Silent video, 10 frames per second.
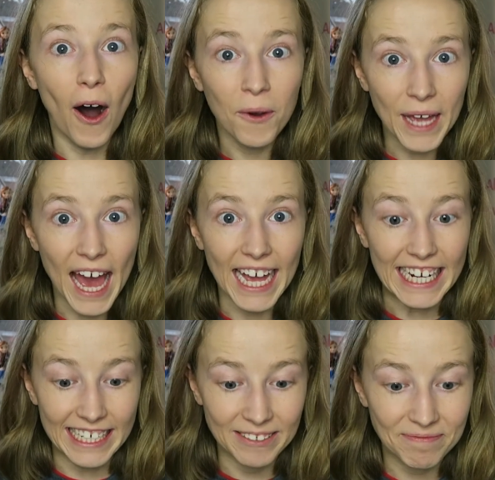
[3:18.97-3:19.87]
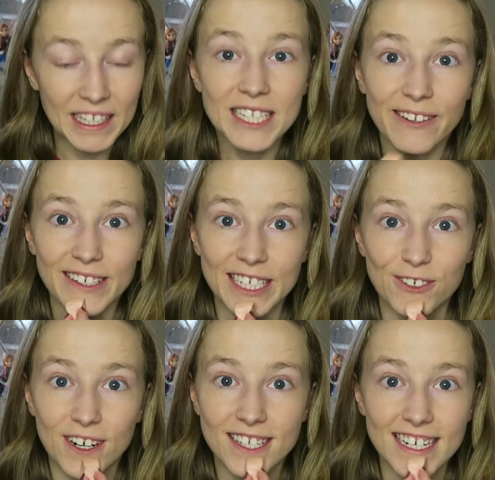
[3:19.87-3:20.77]
Okay, this looks
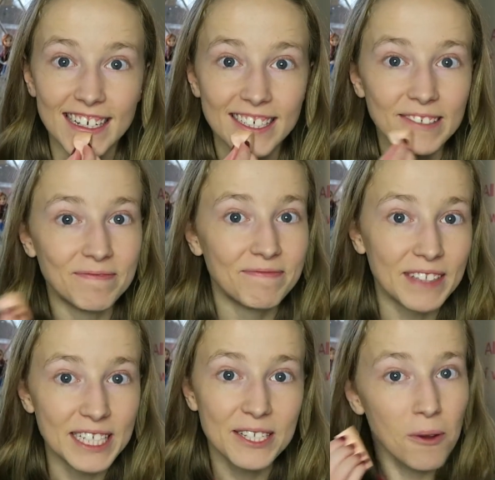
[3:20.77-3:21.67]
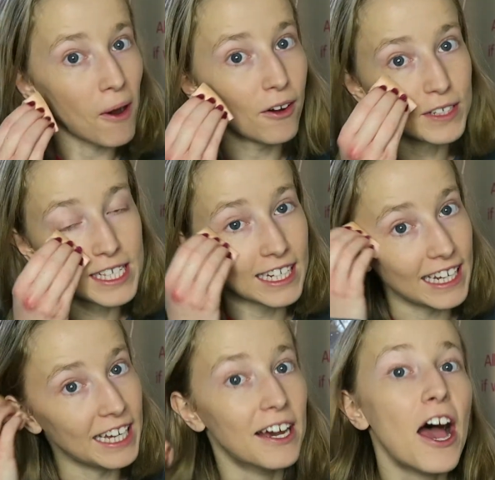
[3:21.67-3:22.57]
interesting. This is quite
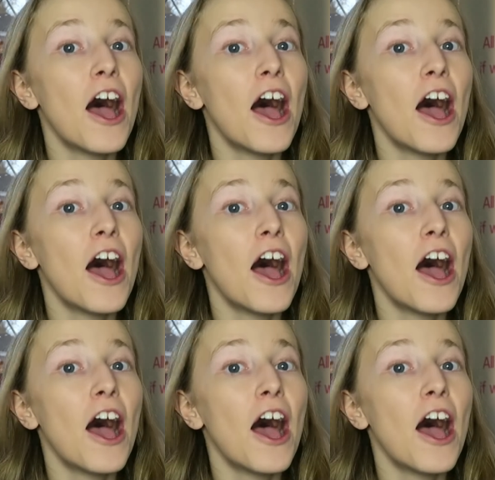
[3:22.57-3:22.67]
obviously